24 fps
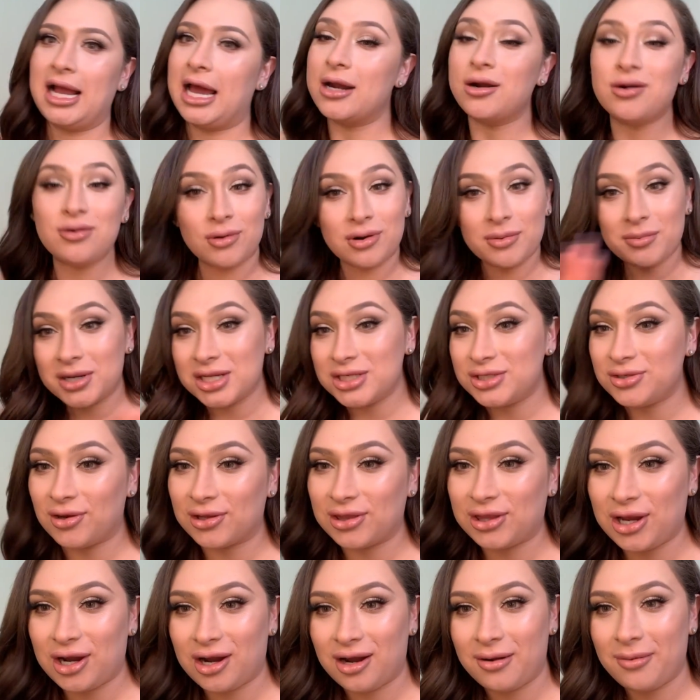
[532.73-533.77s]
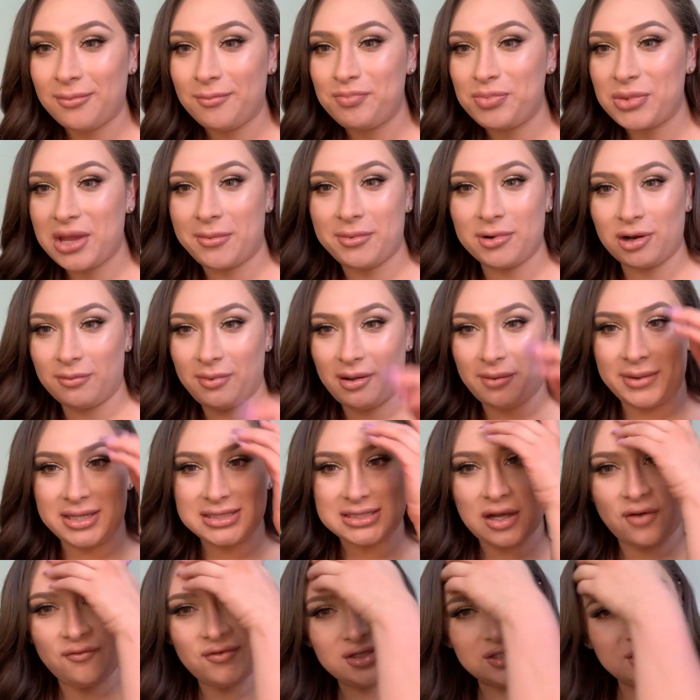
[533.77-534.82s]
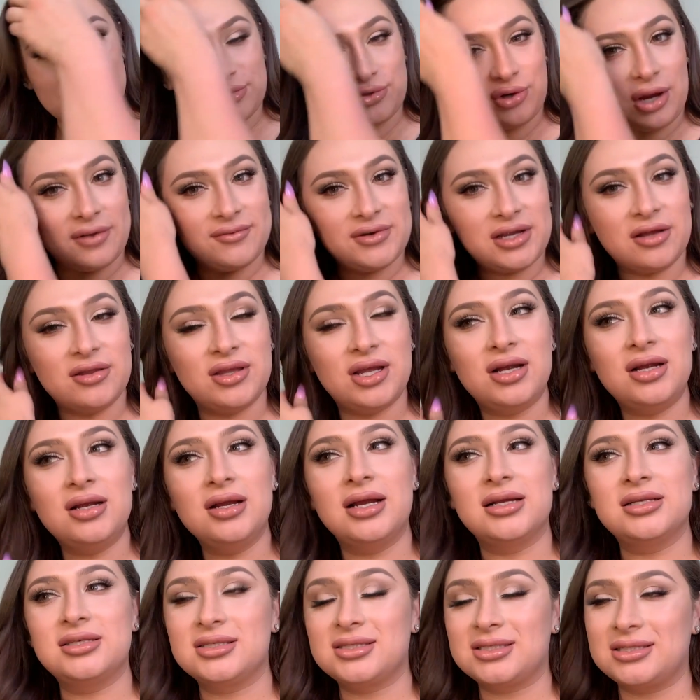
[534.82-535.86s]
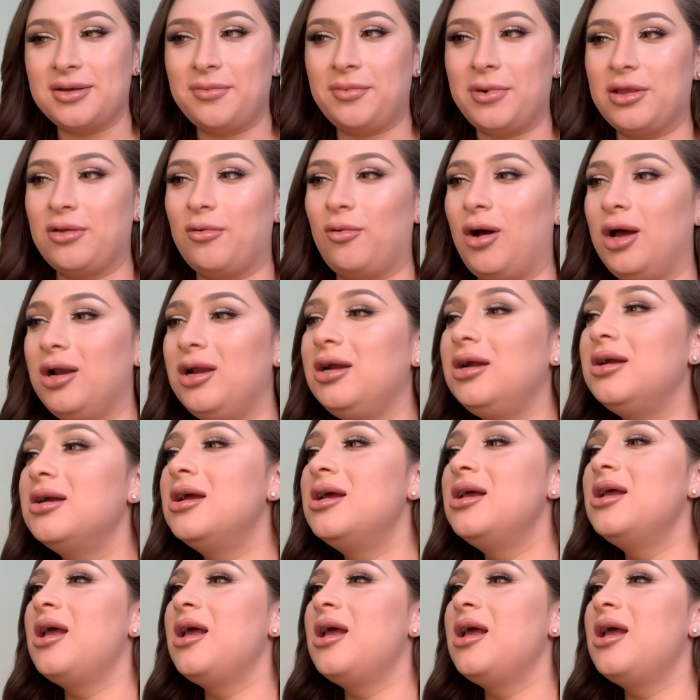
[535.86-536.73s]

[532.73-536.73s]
I don't know what I'm going to do out there. I'm going to go by myself and just drive down there and just sit by the water.